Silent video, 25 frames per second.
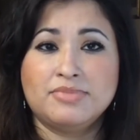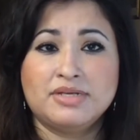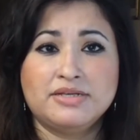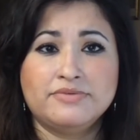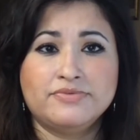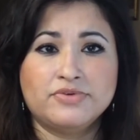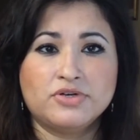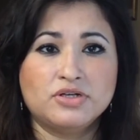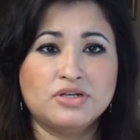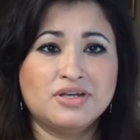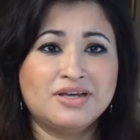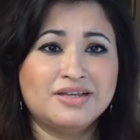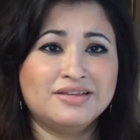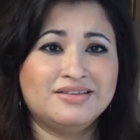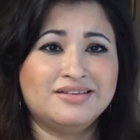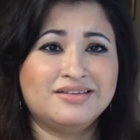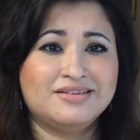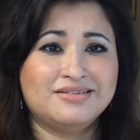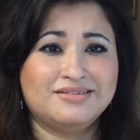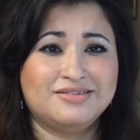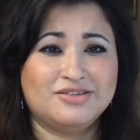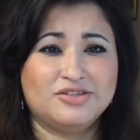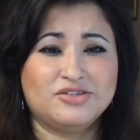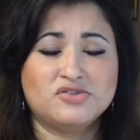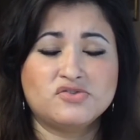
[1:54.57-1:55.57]
believe it or not,
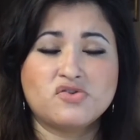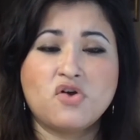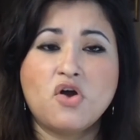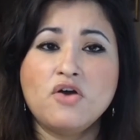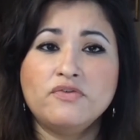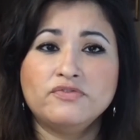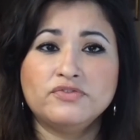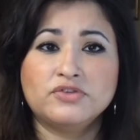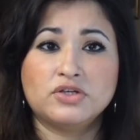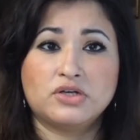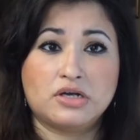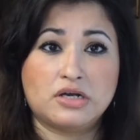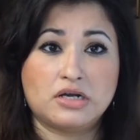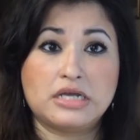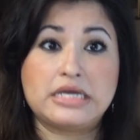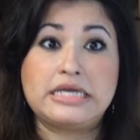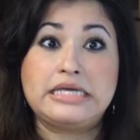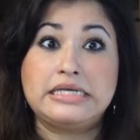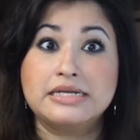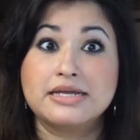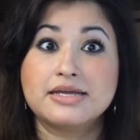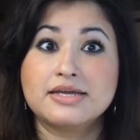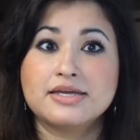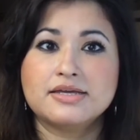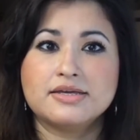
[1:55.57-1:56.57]
the
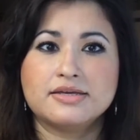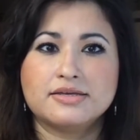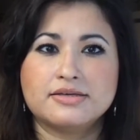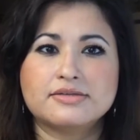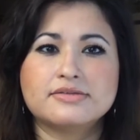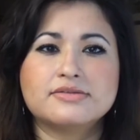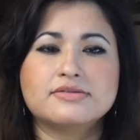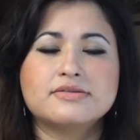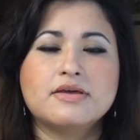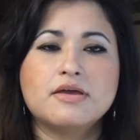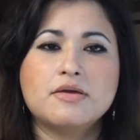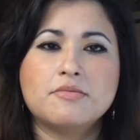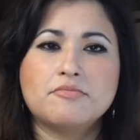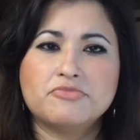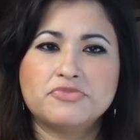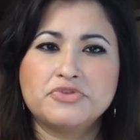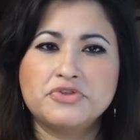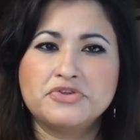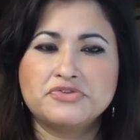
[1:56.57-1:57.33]
softer it is.